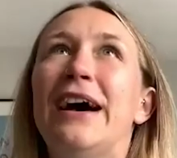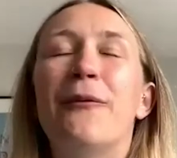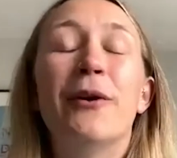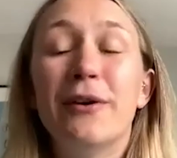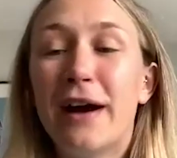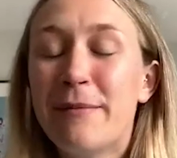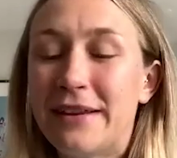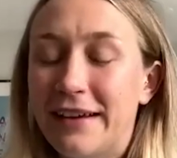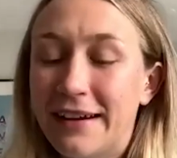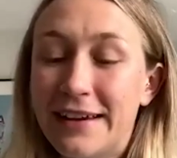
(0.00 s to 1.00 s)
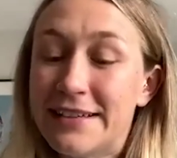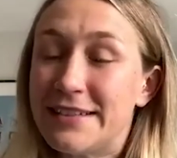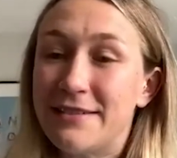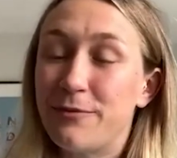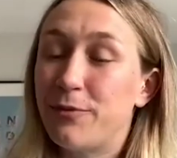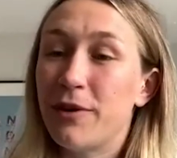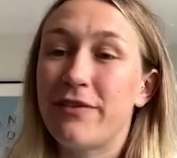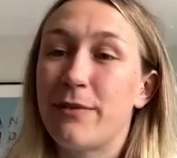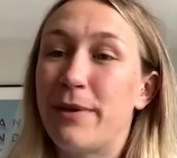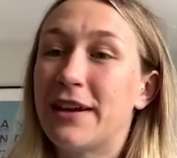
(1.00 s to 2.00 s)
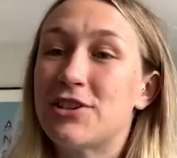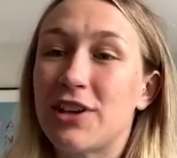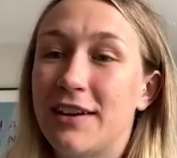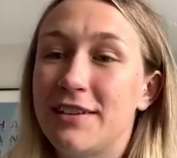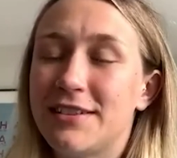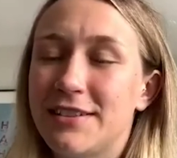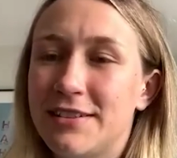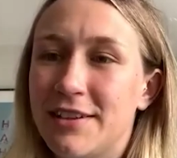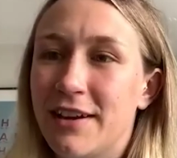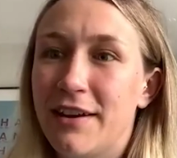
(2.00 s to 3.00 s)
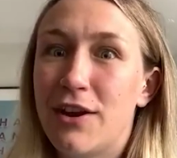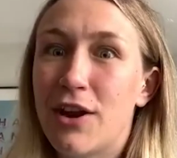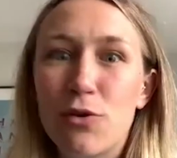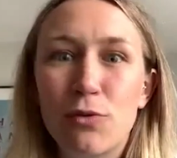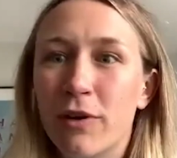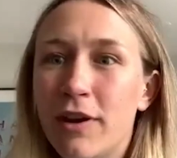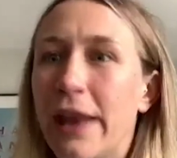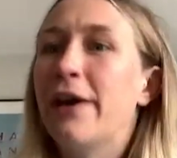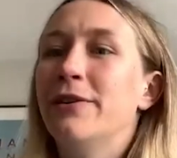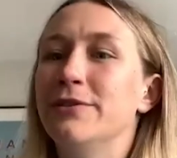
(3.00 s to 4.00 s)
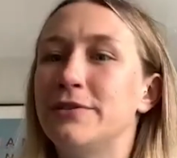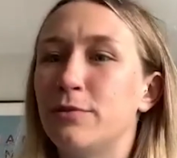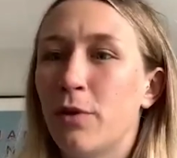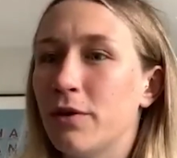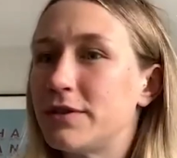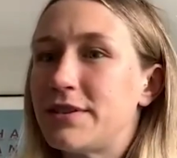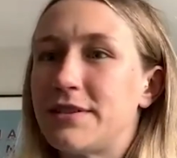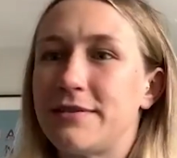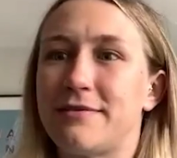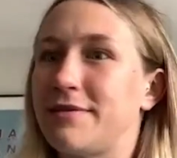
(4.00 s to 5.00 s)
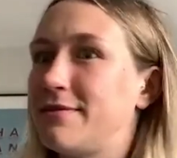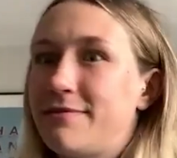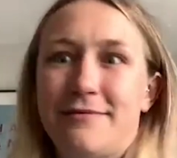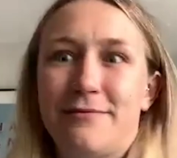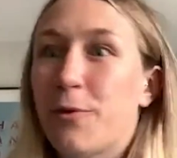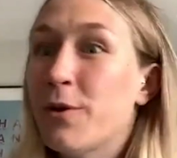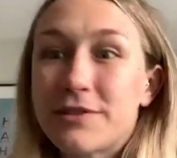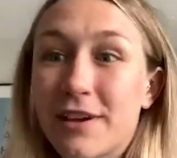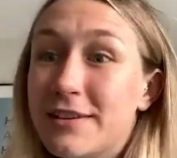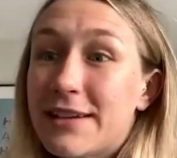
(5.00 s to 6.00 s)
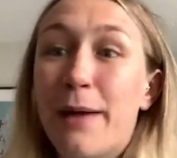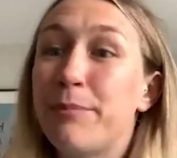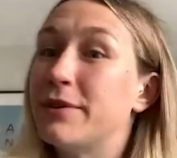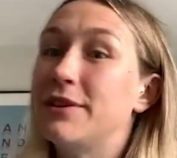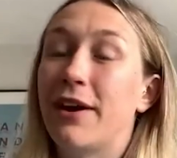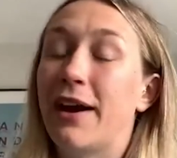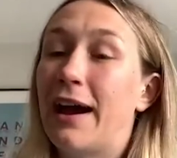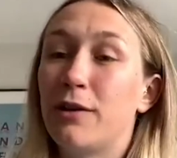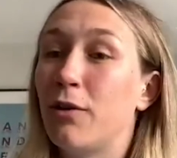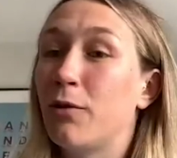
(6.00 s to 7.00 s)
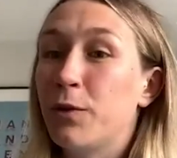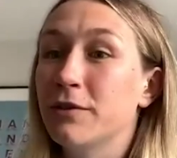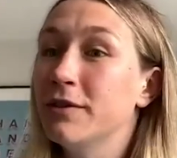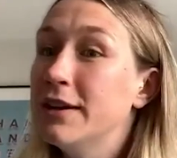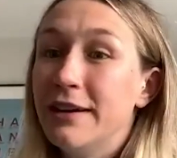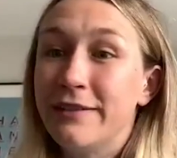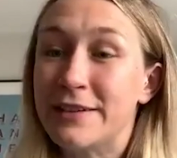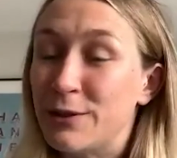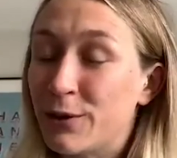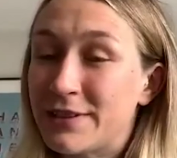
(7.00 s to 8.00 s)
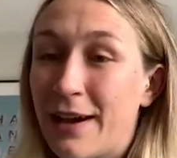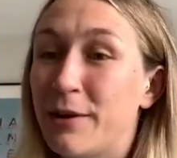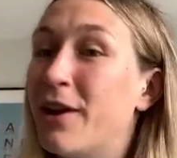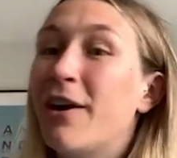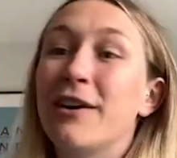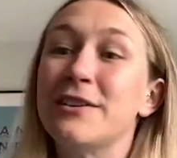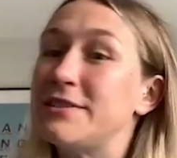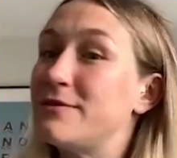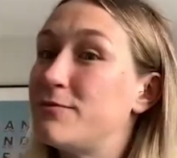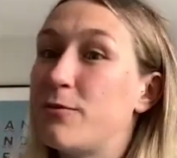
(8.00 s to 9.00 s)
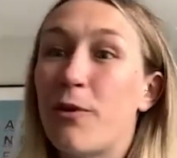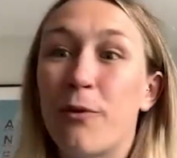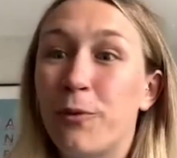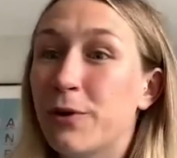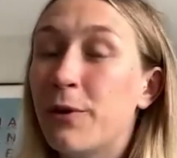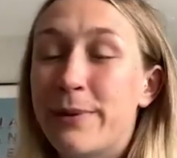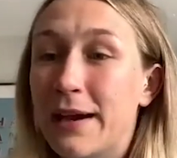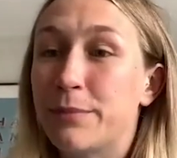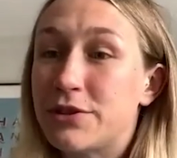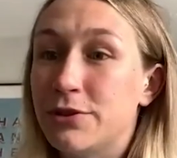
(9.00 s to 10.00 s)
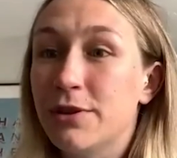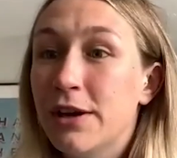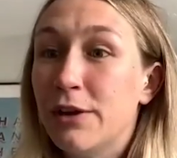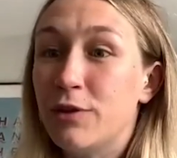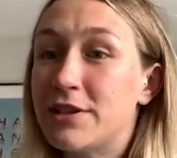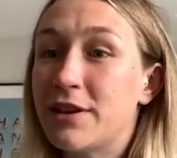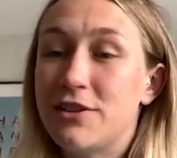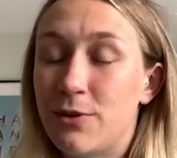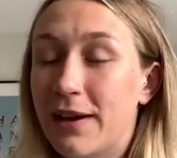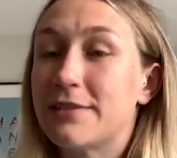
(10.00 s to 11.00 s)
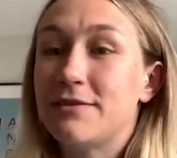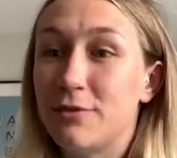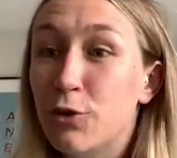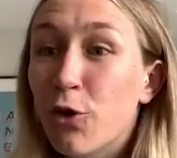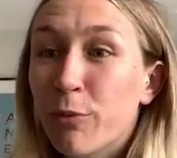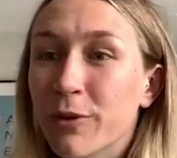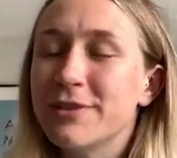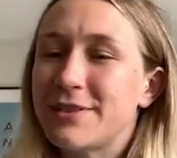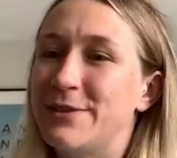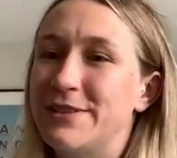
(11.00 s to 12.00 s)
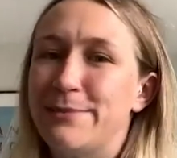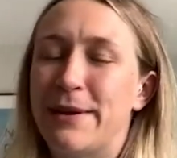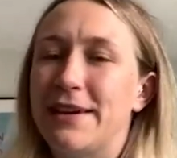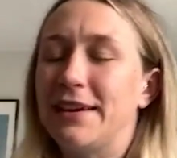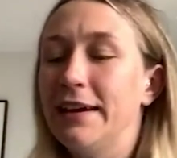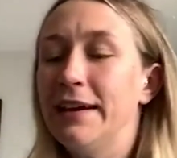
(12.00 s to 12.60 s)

well, I mean, I guess one of the biggest challenges is that no one knows what's going to happen. You know, how long will this lockdown last? What will we be able to return to as normal, so to speak?